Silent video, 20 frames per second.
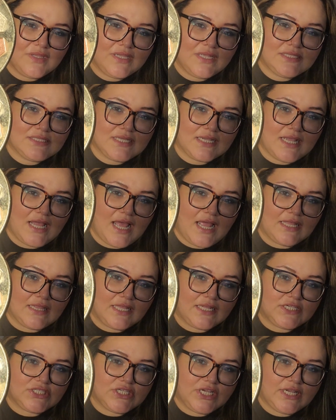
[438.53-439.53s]

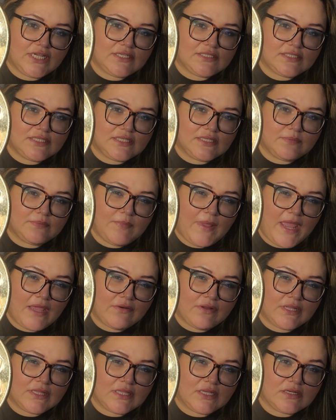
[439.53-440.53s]
highlight shade. See the pan
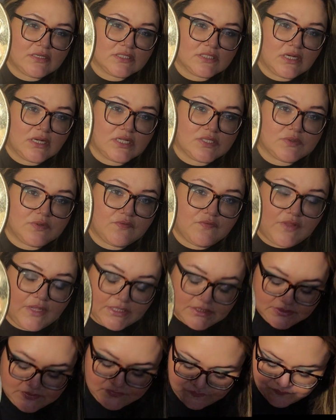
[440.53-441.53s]
right there? Sorry, it's
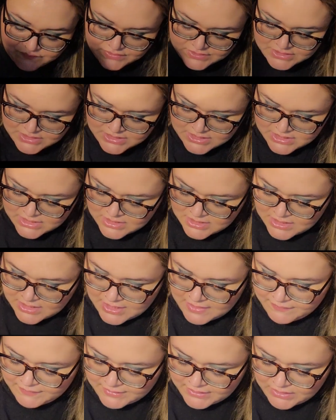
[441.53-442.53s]
reflective.
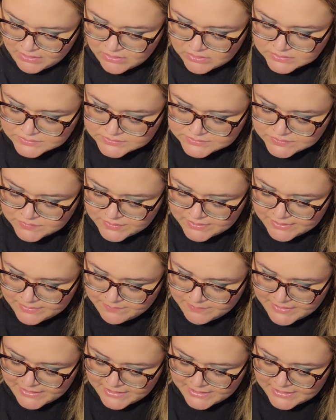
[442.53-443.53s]
And then I also hit
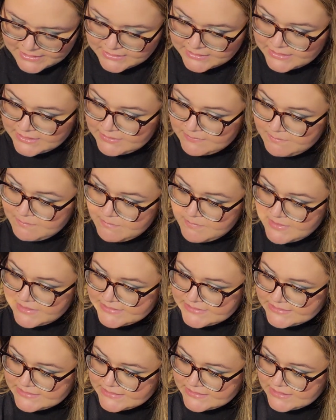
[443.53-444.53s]
pan in
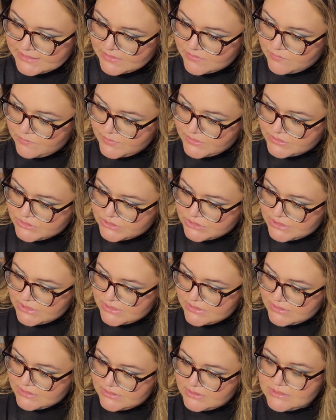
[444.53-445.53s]
Mystic, which
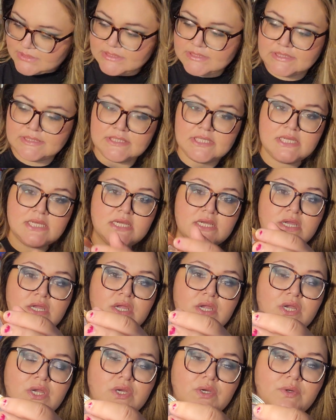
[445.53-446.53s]
is
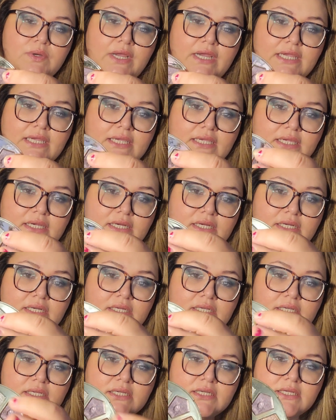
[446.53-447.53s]
right here.
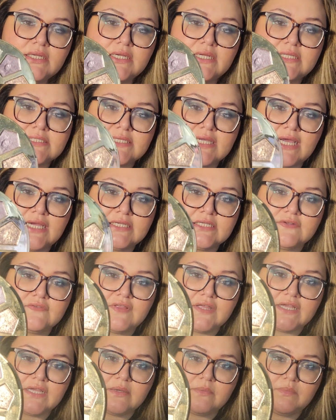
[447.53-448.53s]
It's kind of
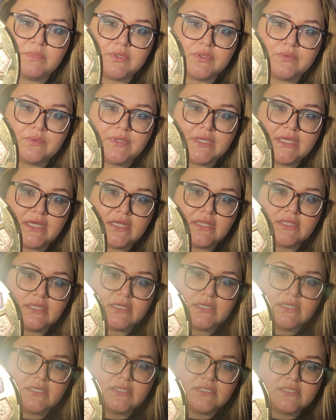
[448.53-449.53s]
like a bluey
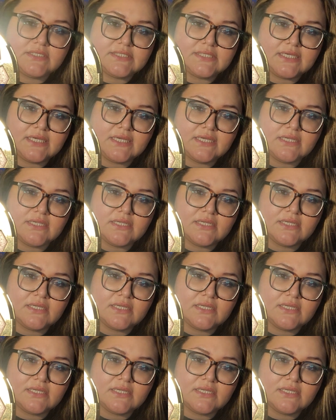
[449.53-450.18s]
color. You see it?